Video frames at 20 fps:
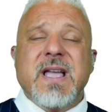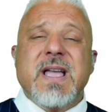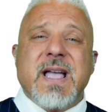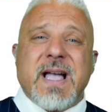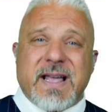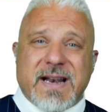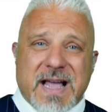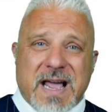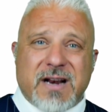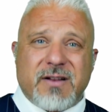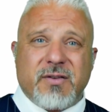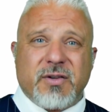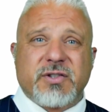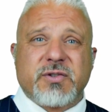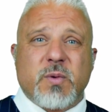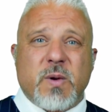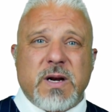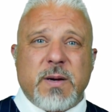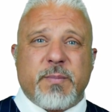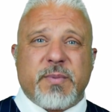And out of those
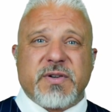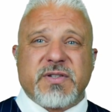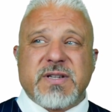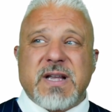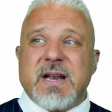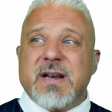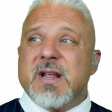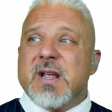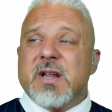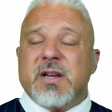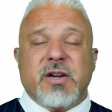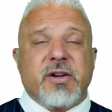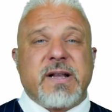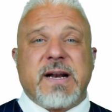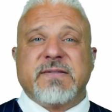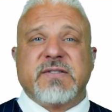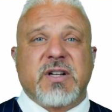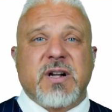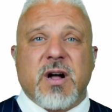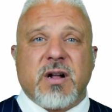20%, you're going to have
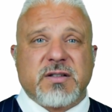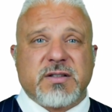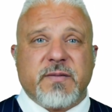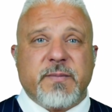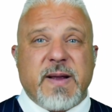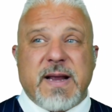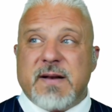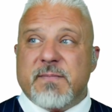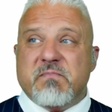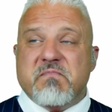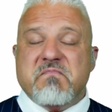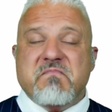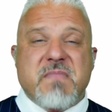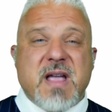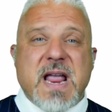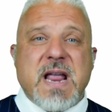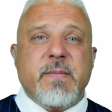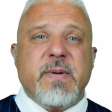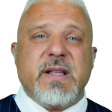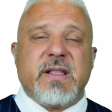to cultivate
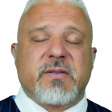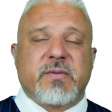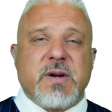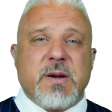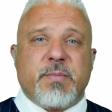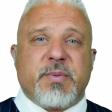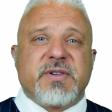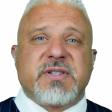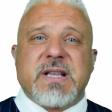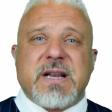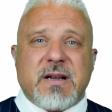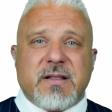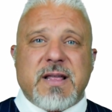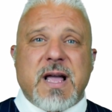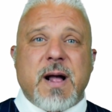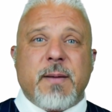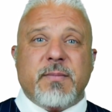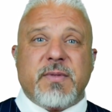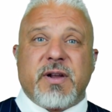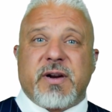maybe 3% of
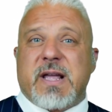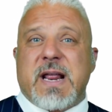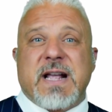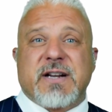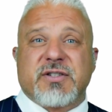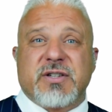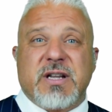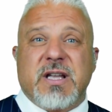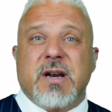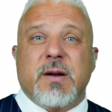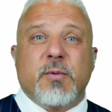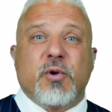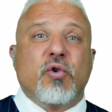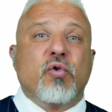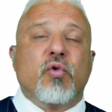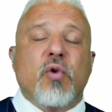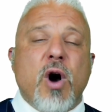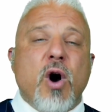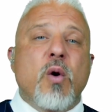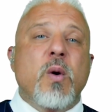them. They're actually going to
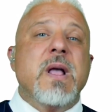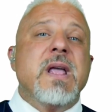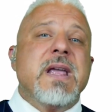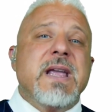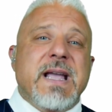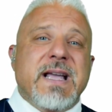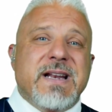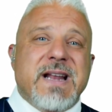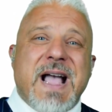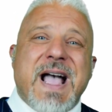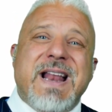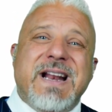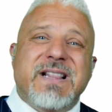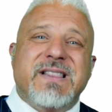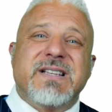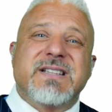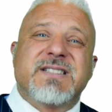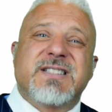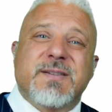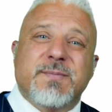grow into anything
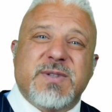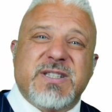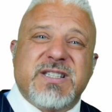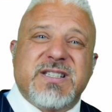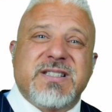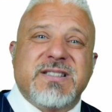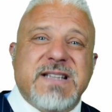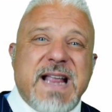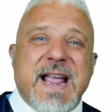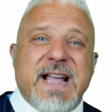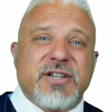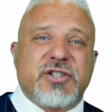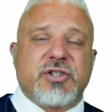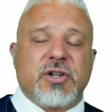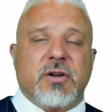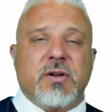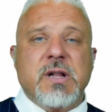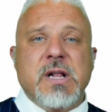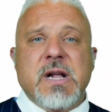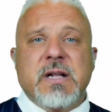
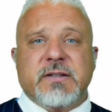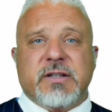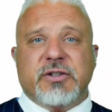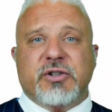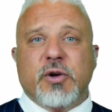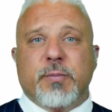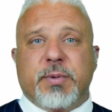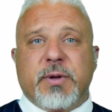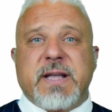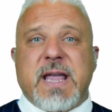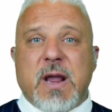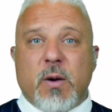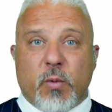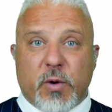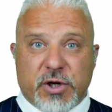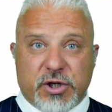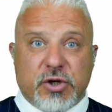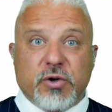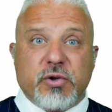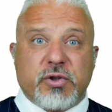substantial to duplicate what
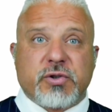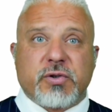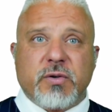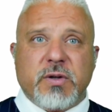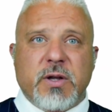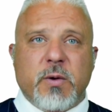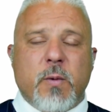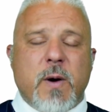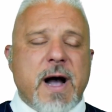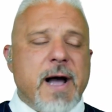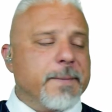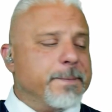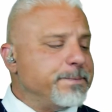you truly want.